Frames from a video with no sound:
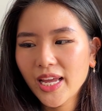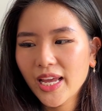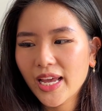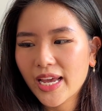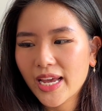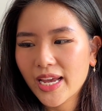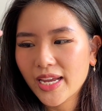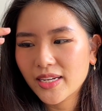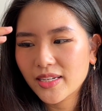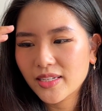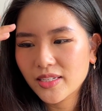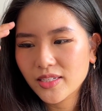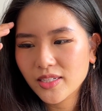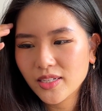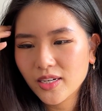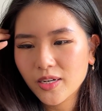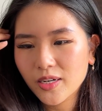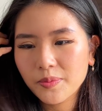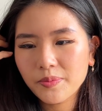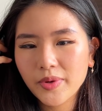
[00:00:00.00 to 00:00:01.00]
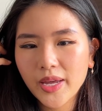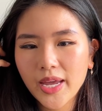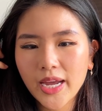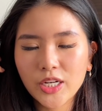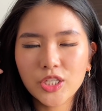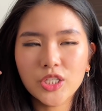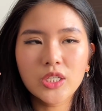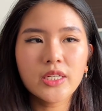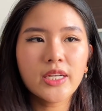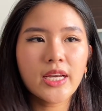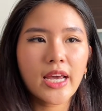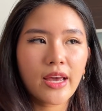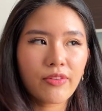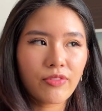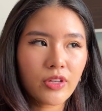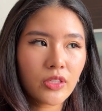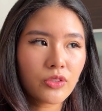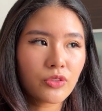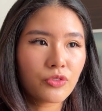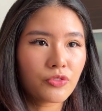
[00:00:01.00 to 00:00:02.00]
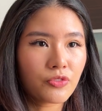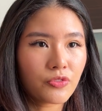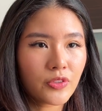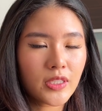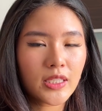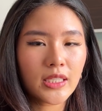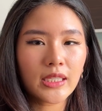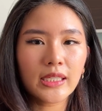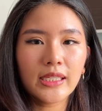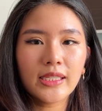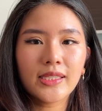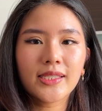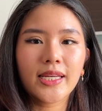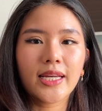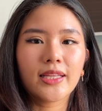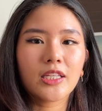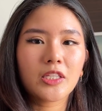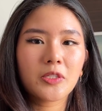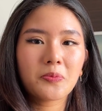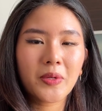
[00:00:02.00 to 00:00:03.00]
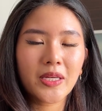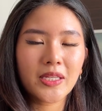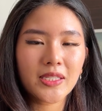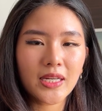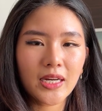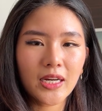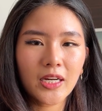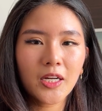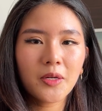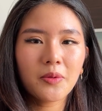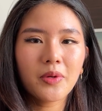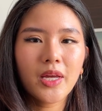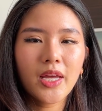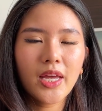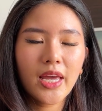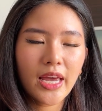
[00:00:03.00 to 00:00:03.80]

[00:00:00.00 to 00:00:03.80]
and actually having to physically set the space up,